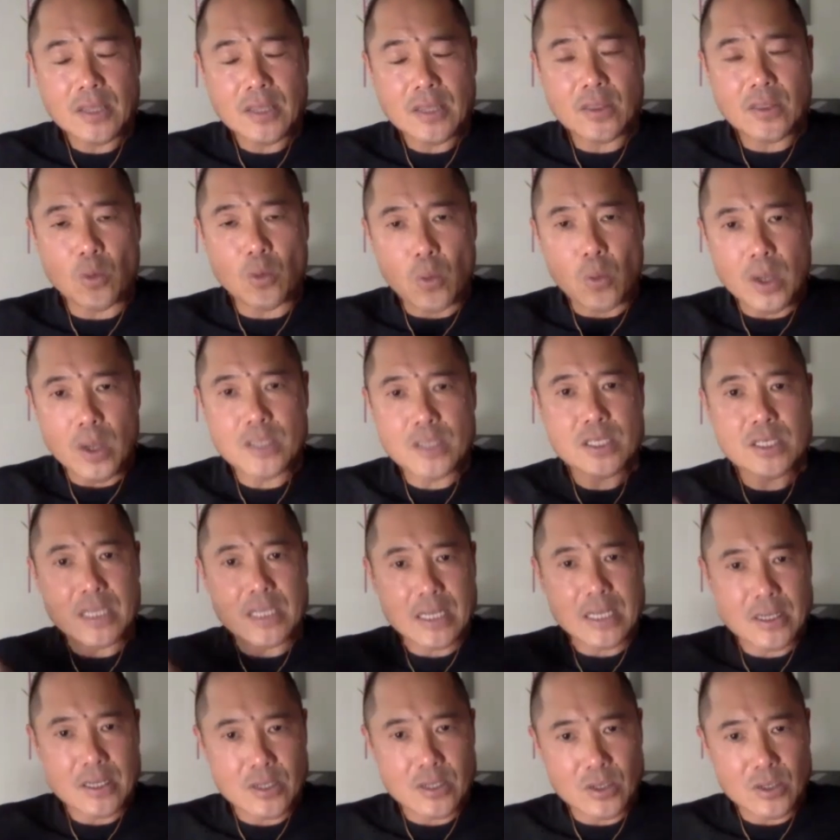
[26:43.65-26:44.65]
the ones
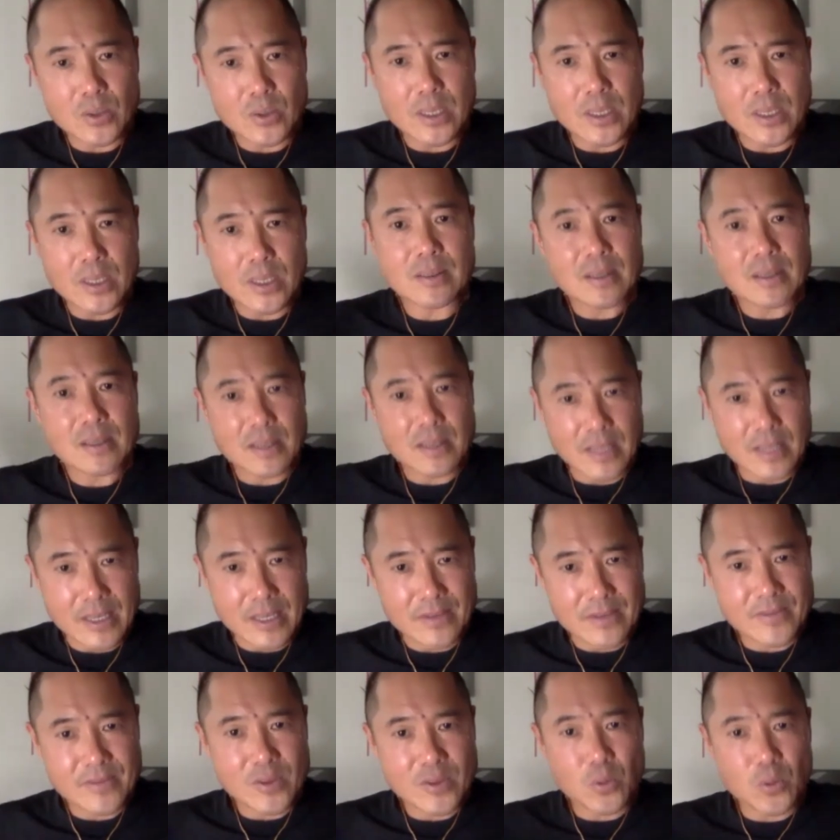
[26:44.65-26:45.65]
that do it
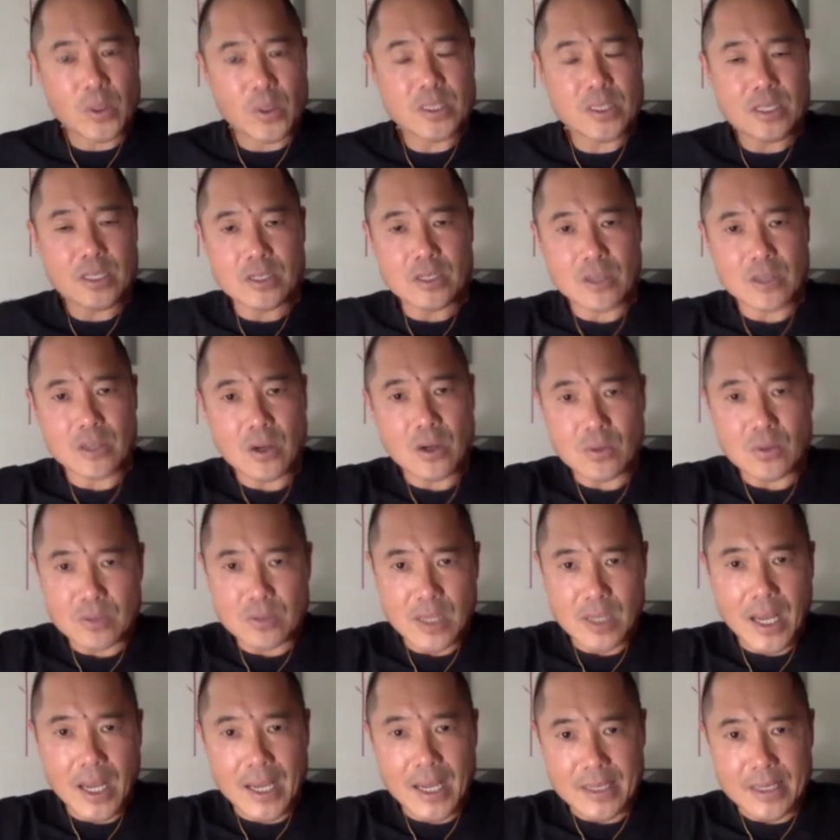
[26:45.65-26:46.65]
live, the ones that don't
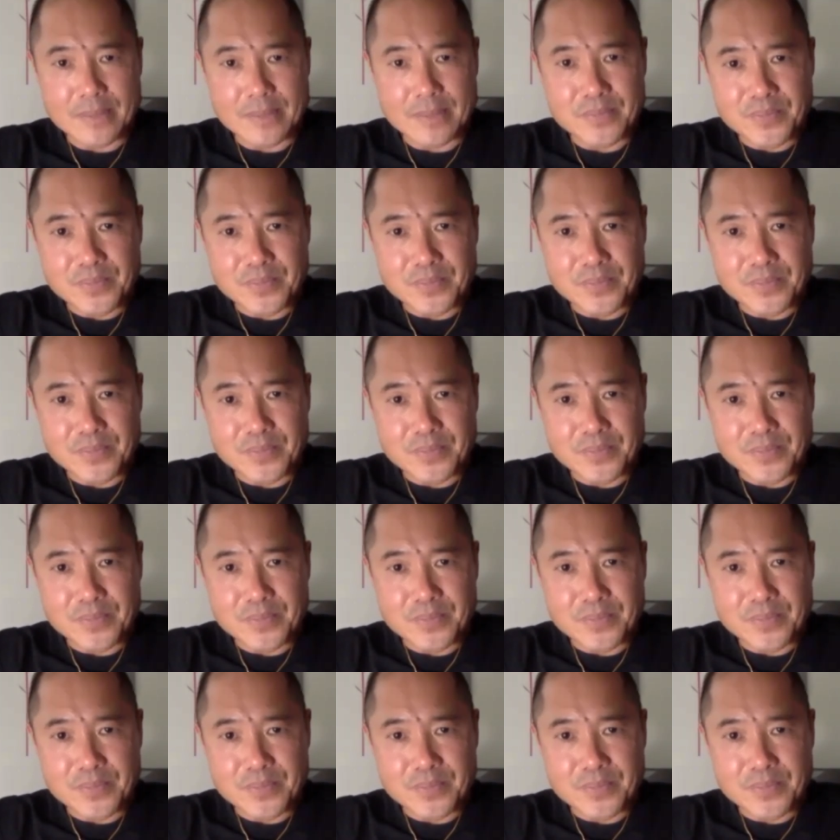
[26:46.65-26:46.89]
die.